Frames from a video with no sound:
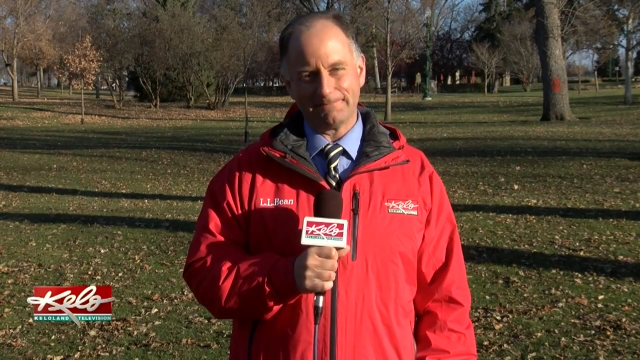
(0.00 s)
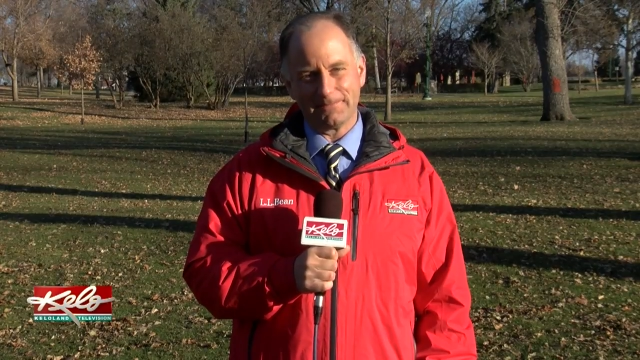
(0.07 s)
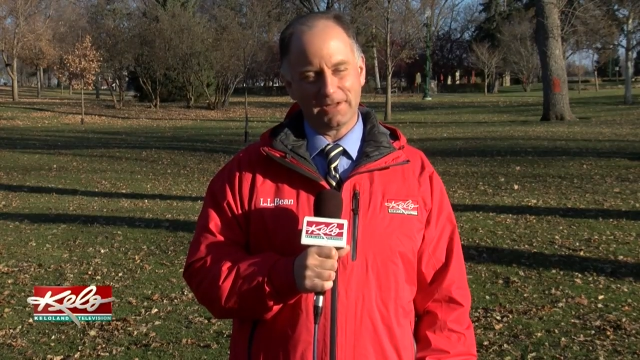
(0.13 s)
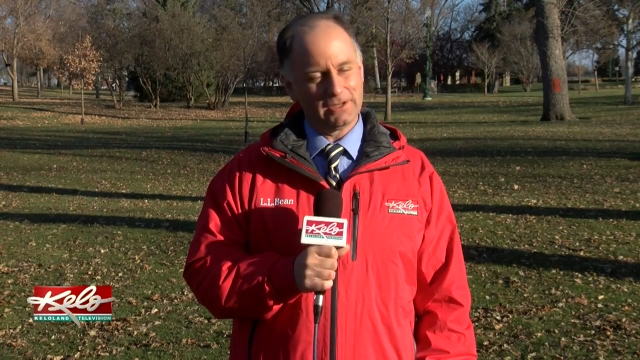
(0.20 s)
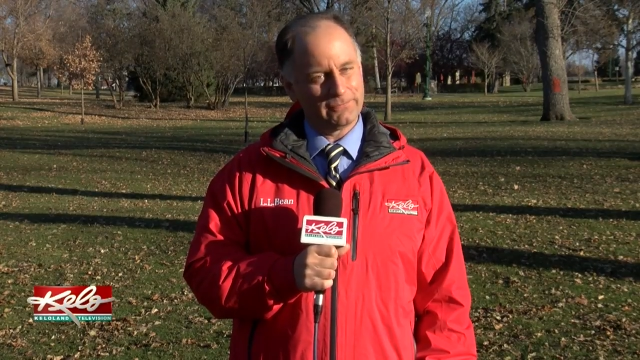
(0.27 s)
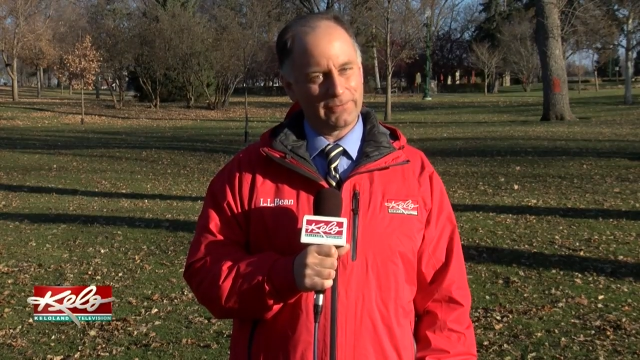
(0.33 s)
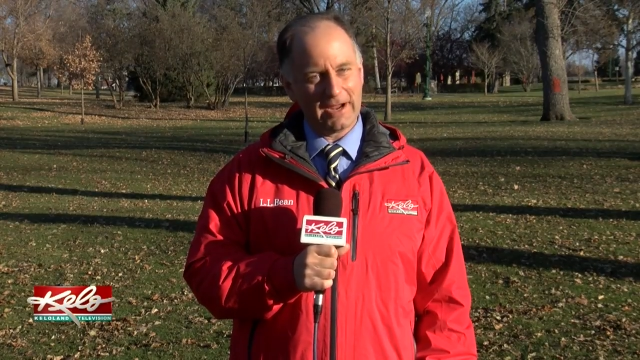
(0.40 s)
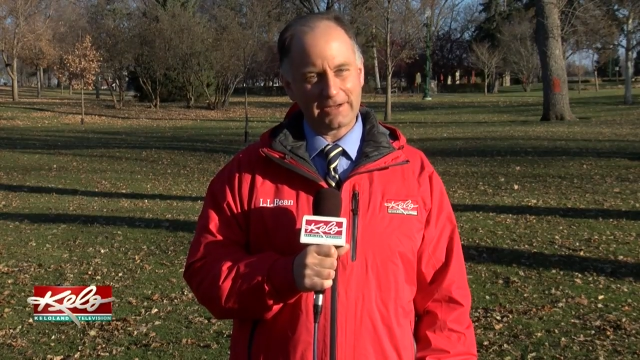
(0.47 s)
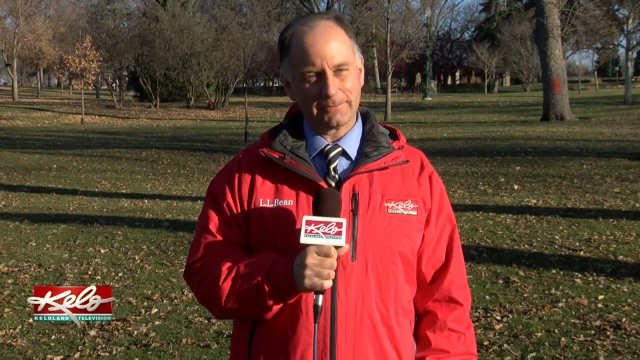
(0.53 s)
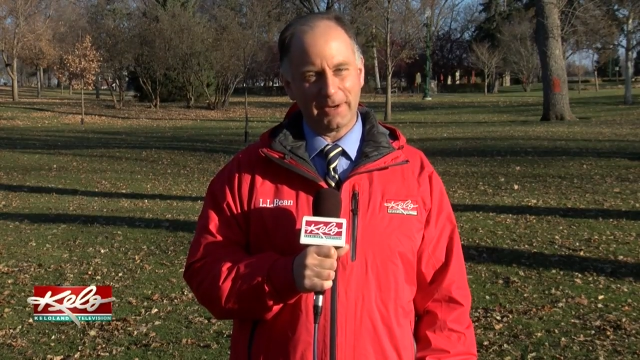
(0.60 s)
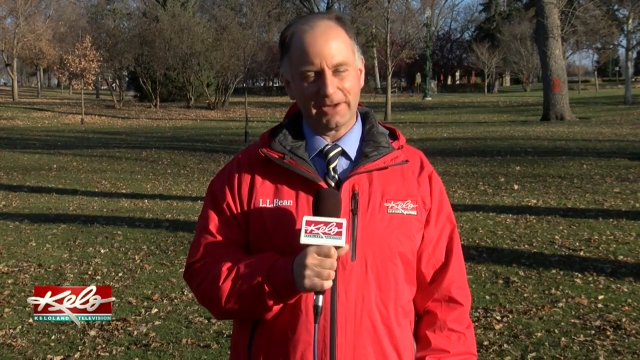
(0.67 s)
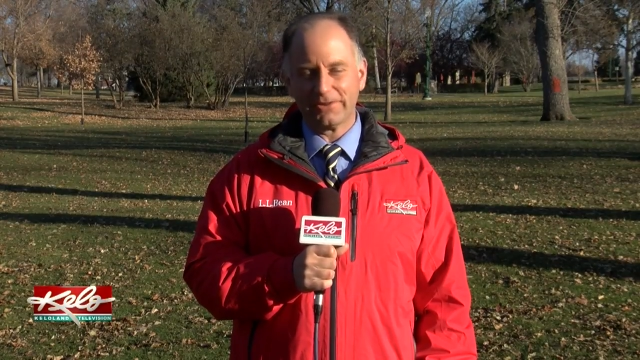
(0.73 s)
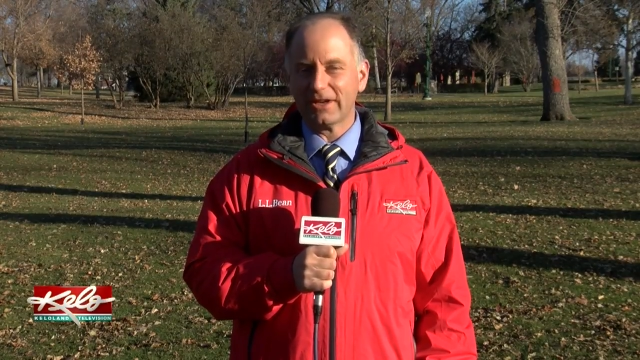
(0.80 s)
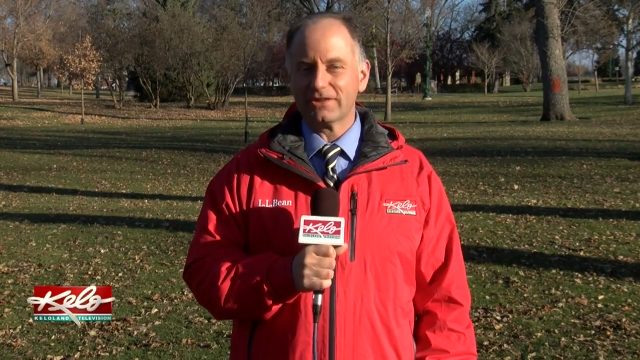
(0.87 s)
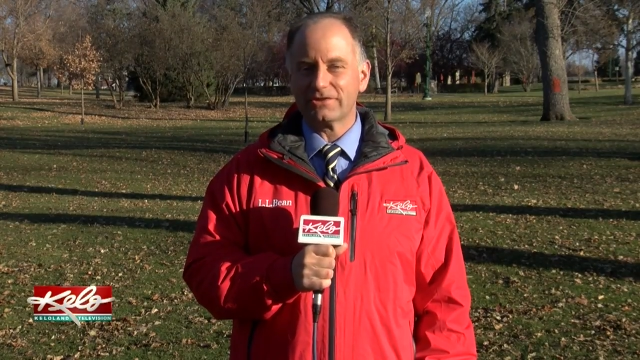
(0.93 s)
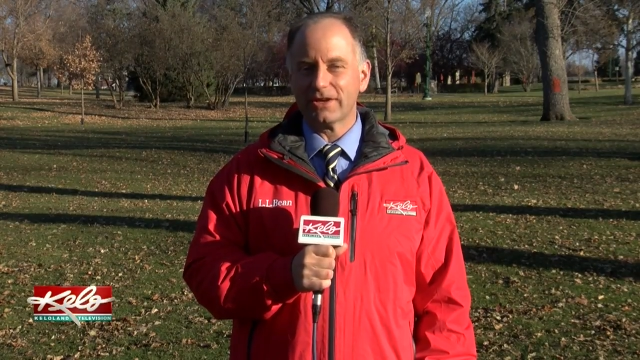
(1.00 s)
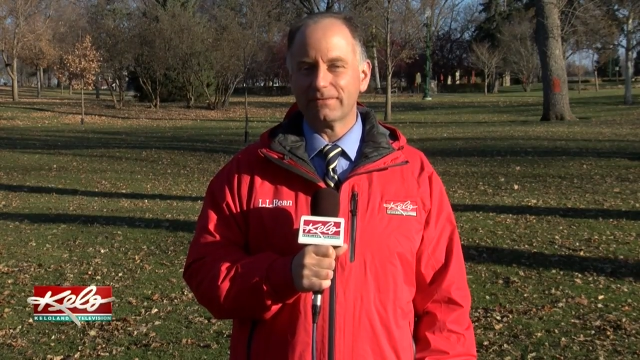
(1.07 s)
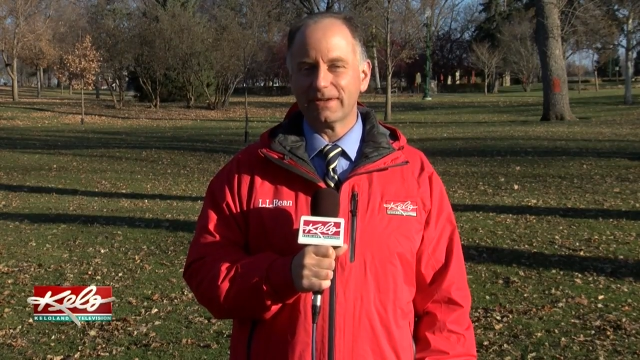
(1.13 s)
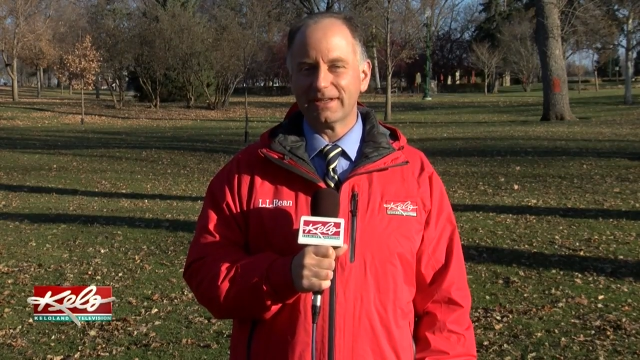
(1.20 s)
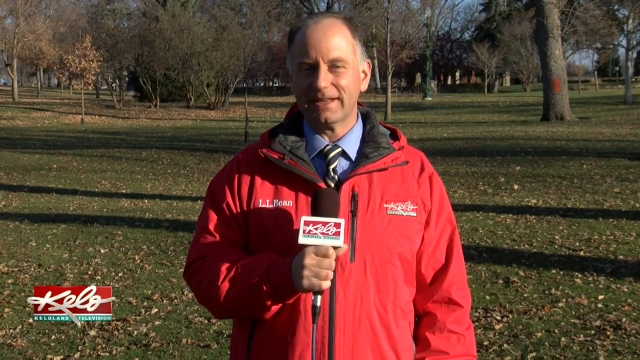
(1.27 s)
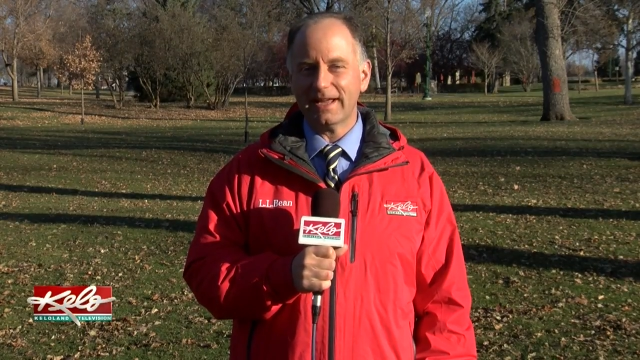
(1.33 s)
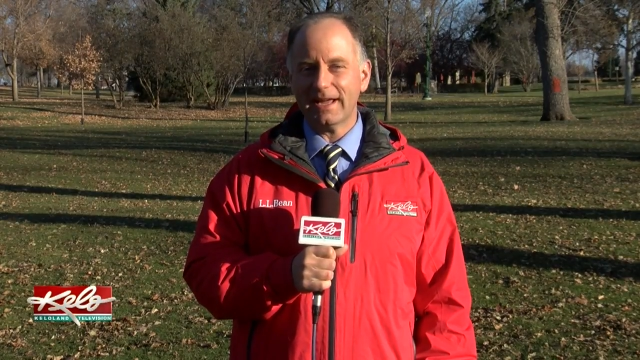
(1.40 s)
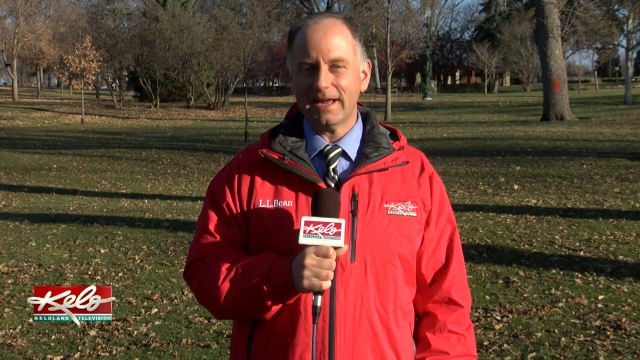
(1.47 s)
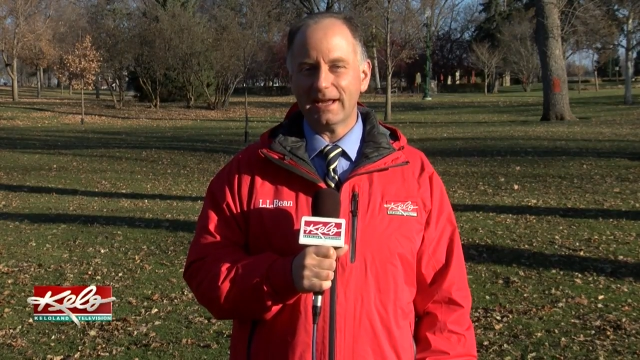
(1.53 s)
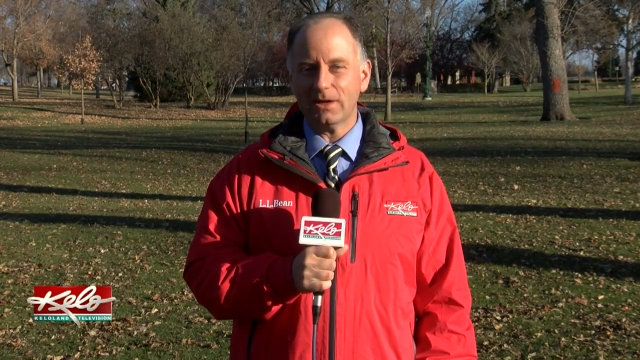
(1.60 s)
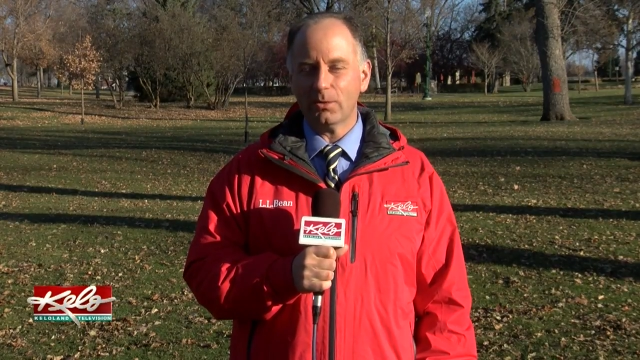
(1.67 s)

In fact, by Thanksgiving Day,